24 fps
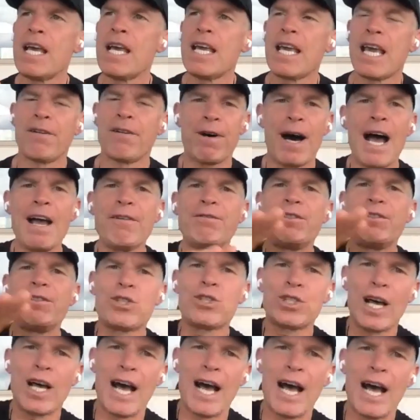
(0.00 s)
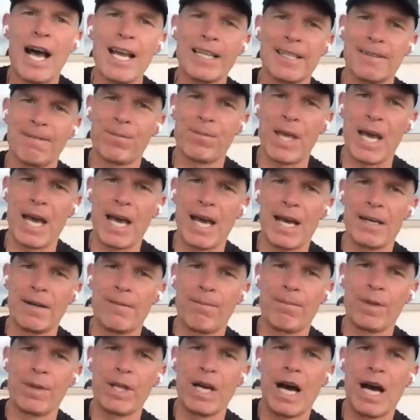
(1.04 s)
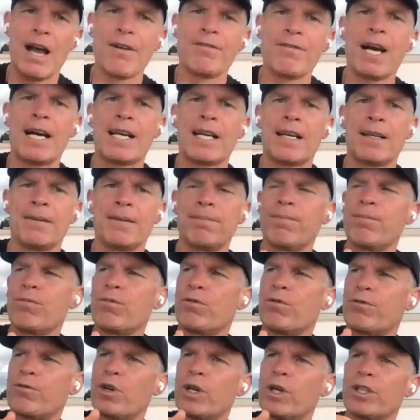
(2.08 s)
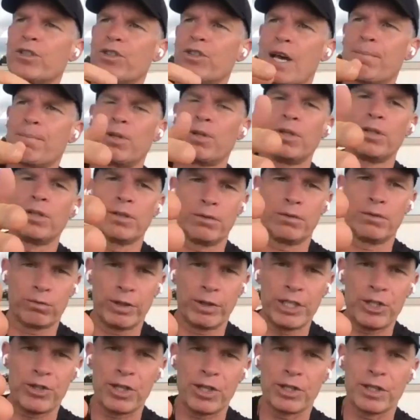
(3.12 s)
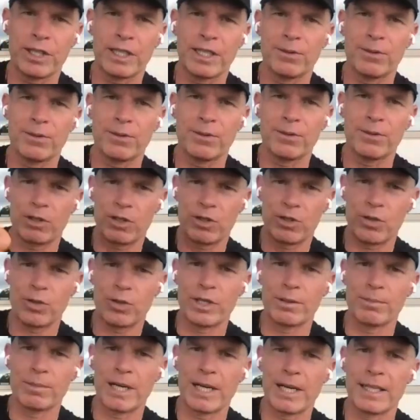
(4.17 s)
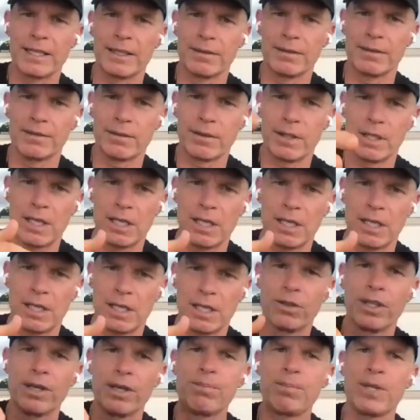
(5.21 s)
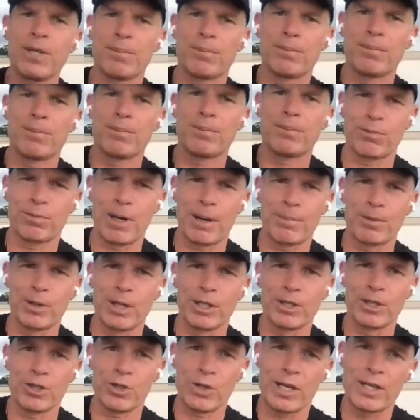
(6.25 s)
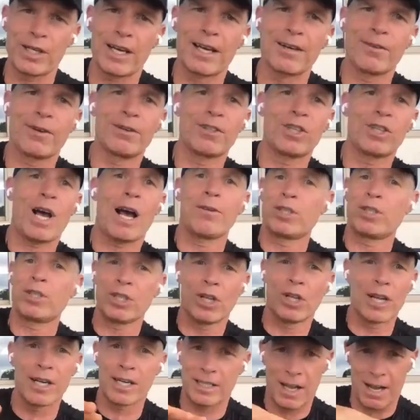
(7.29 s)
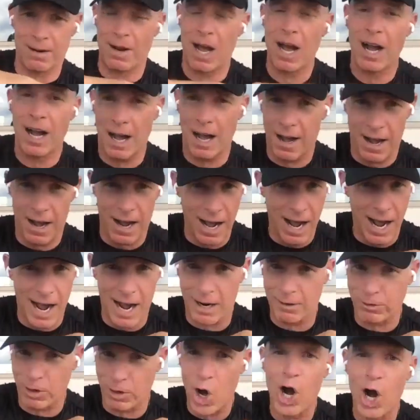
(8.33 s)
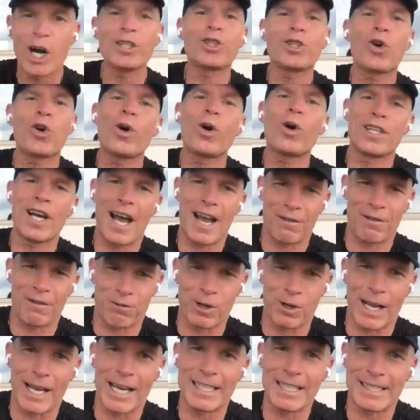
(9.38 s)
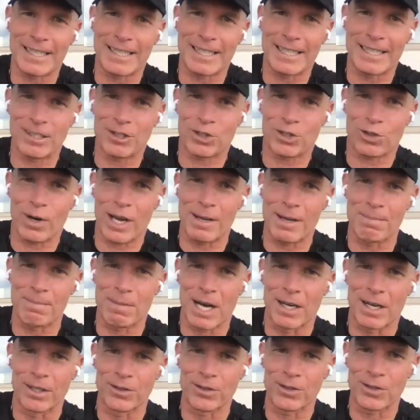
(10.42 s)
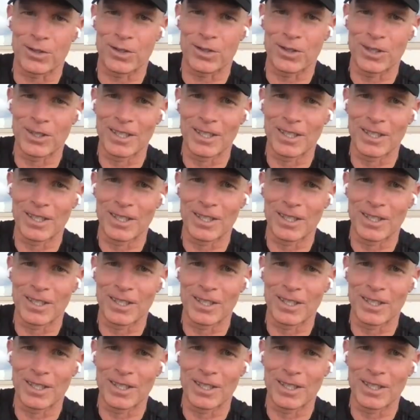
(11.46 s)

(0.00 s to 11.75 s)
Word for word: if I've decided that I've got a, for example, recently when I was doing my uh, Olympia preparation, so I, I was, I was on a, a, a hardcore diet for 18 straight months,